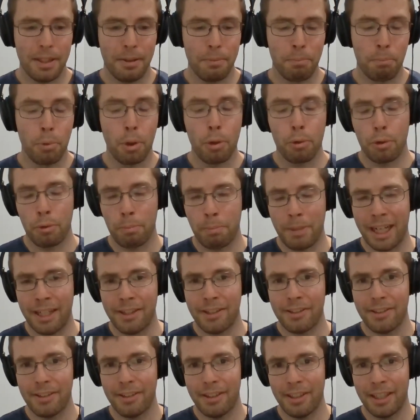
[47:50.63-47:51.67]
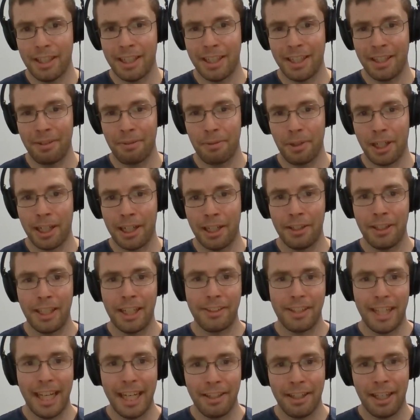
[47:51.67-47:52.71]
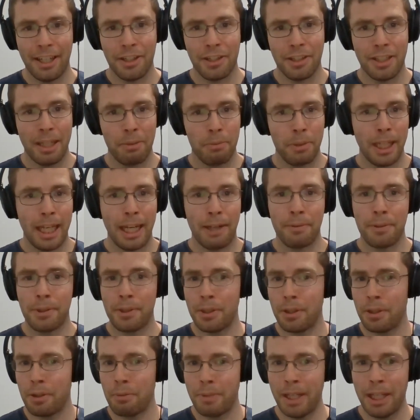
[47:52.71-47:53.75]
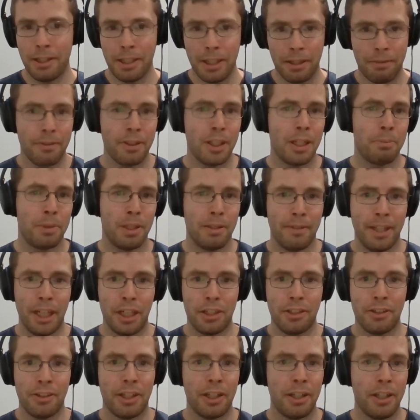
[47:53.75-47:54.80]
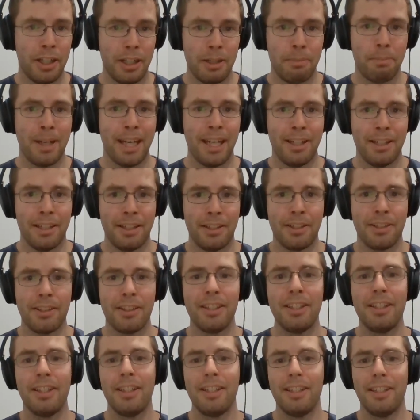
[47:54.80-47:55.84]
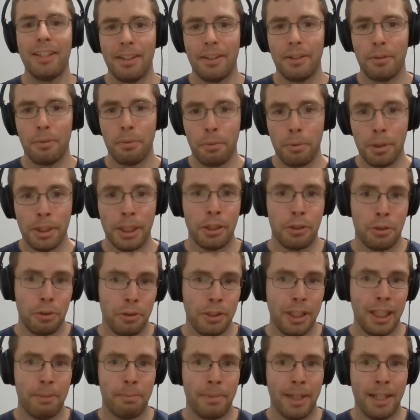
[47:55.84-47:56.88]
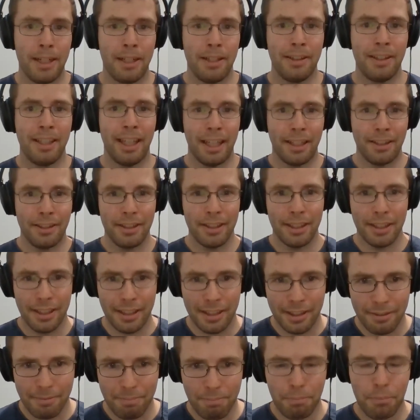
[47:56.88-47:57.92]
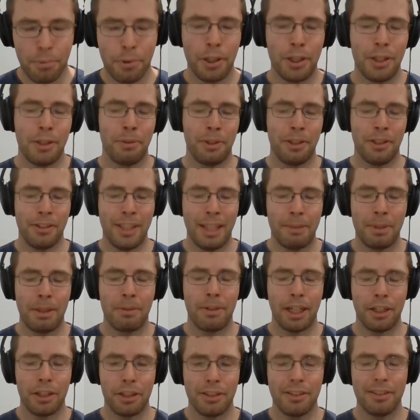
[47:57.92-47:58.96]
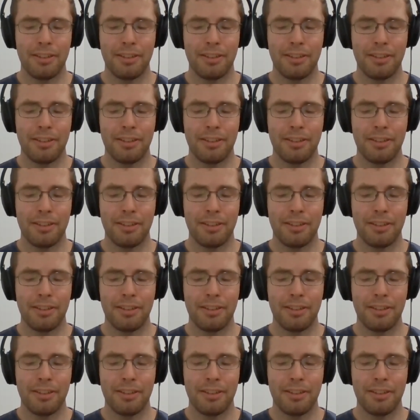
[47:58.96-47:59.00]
more robust regarding the SA tension, that we have so many different observations that are independent, really truly independent, that point over the same direction.